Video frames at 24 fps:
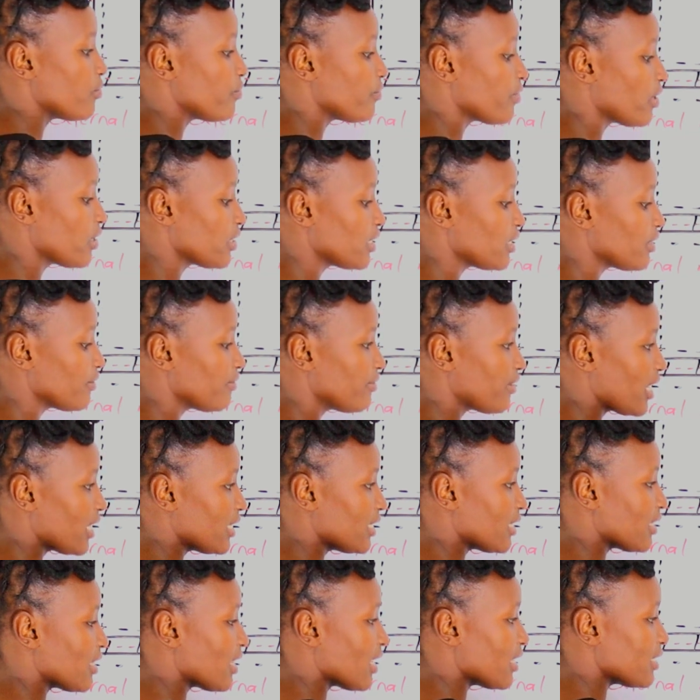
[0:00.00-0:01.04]
could
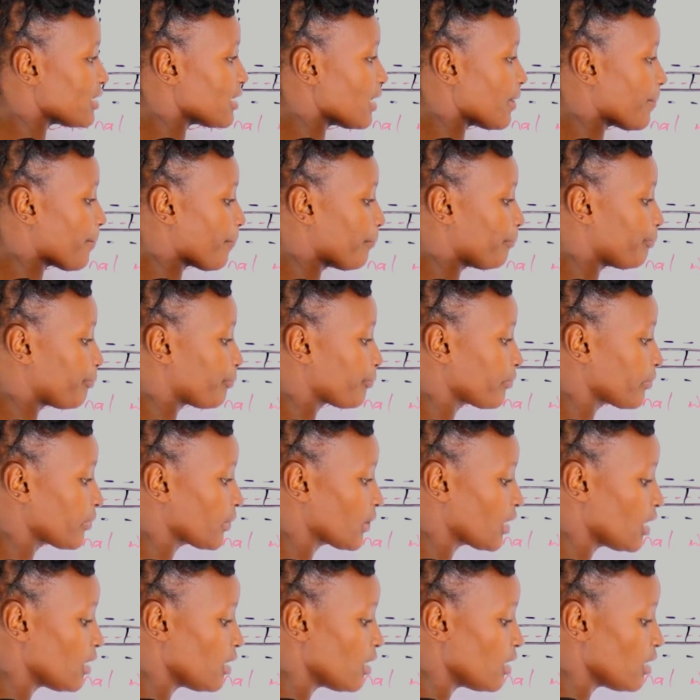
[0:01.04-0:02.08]
find that
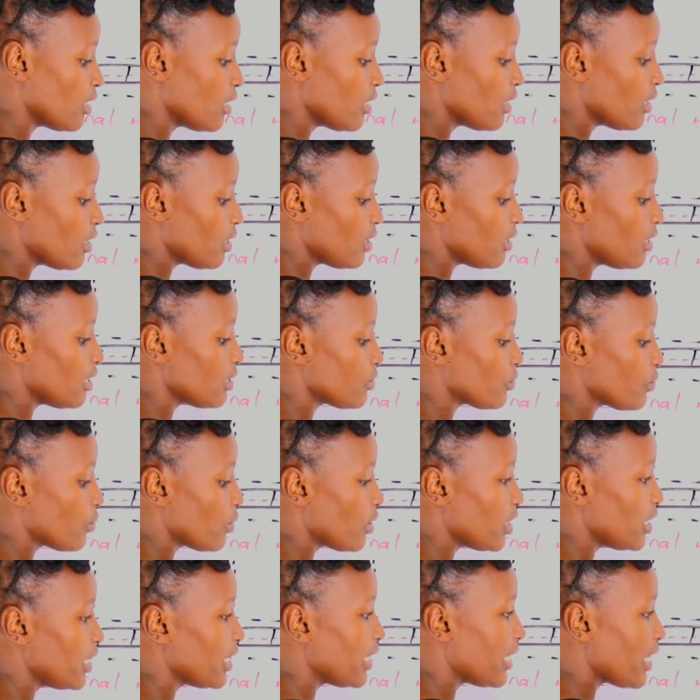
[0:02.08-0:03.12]
this
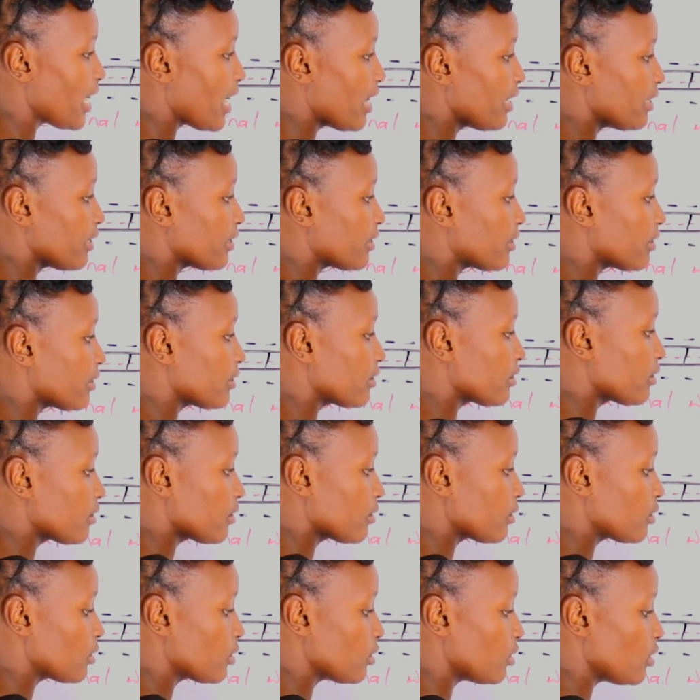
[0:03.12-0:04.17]
wall here,
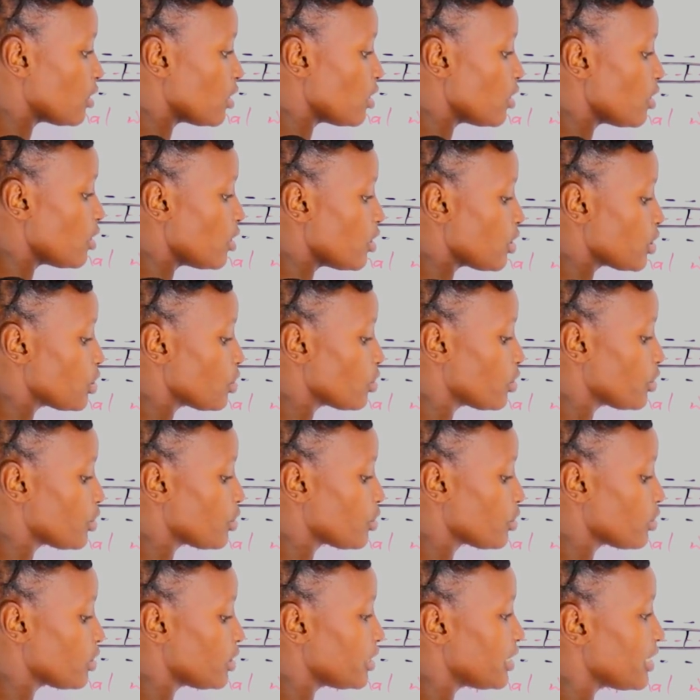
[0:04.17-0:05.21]
you're
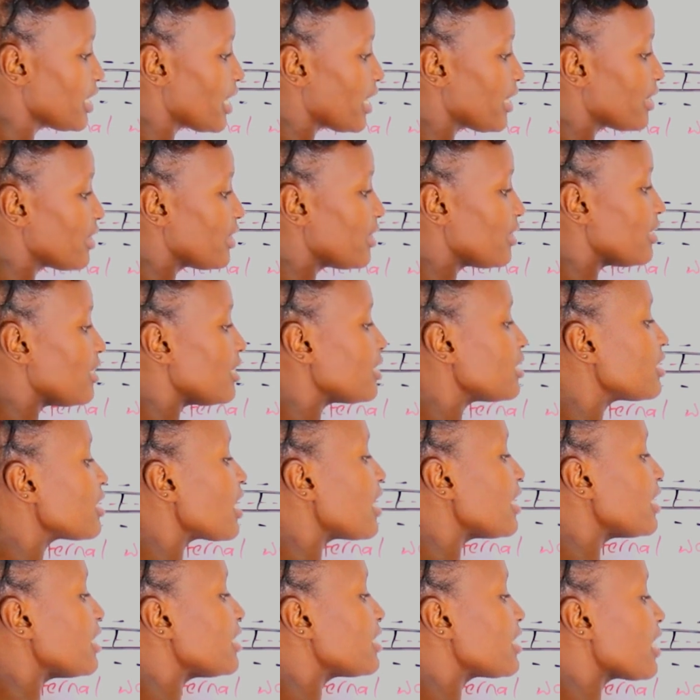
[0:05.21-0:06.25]
told that it's
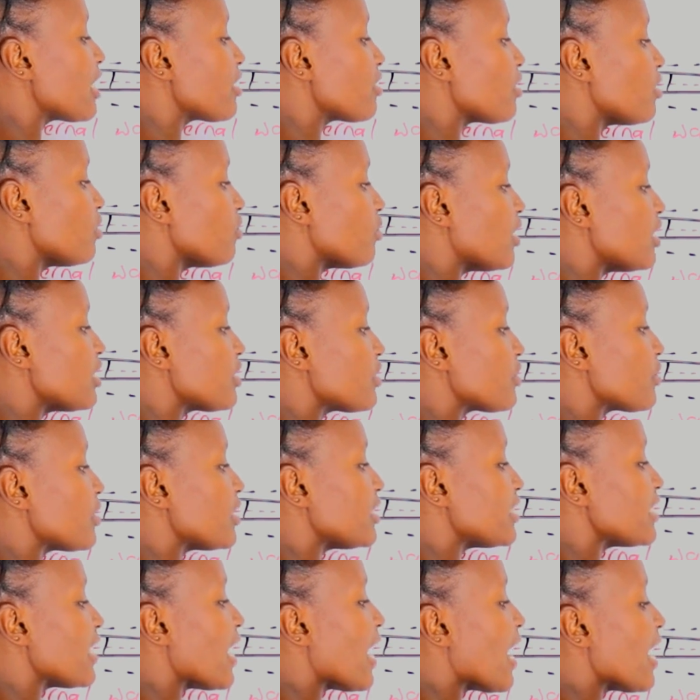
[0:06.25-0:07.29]
an internal wall, so it's